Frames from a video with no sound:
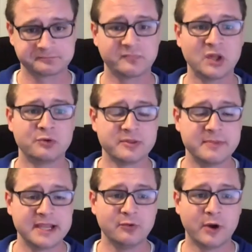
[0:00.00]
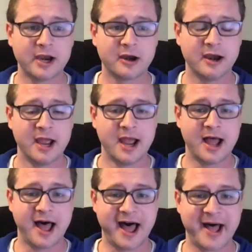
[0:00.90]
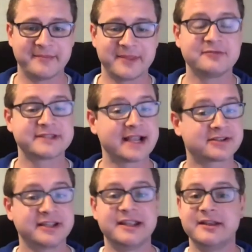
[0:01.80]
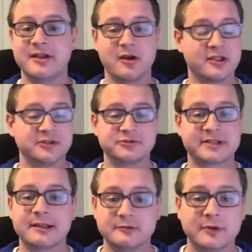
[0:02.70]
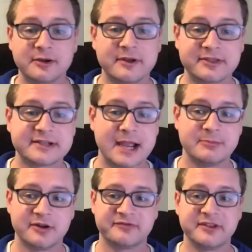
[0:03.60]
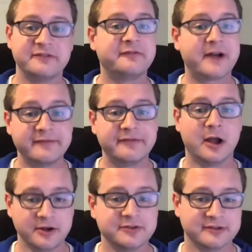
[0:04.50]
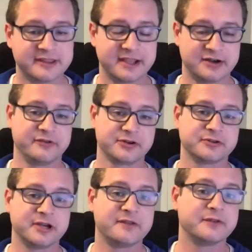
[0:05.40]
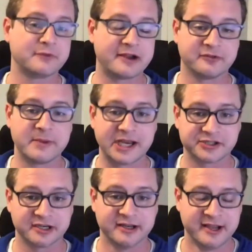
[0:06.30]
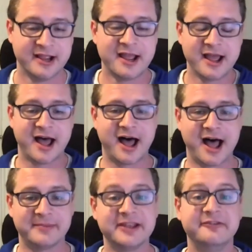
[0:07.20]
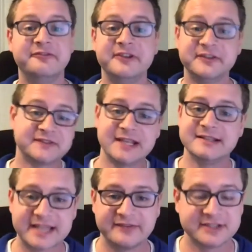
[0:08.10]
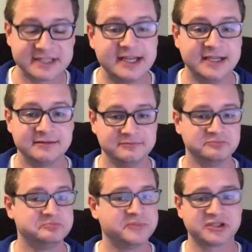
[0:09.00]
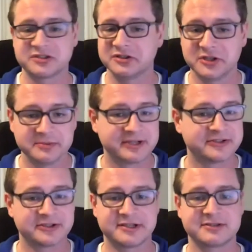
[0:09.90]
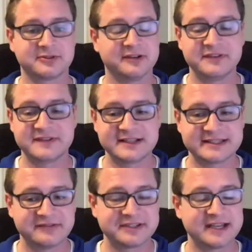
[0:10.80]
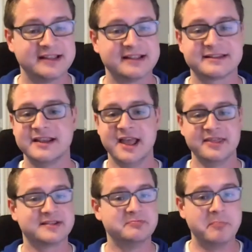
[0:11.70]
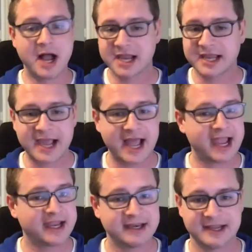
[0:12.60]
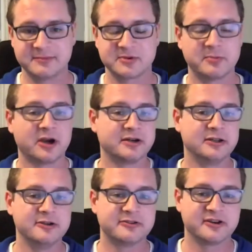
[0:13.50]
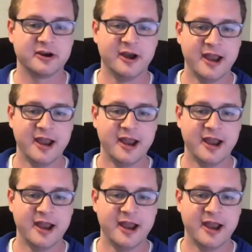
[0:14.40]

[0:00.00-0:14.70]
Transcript: with me, where it was actually, interestingly, right around the time of the 500th anniversary of the Reformation. In 1517, just a little bit of church history, in 1517, this monk guy named Martin Luther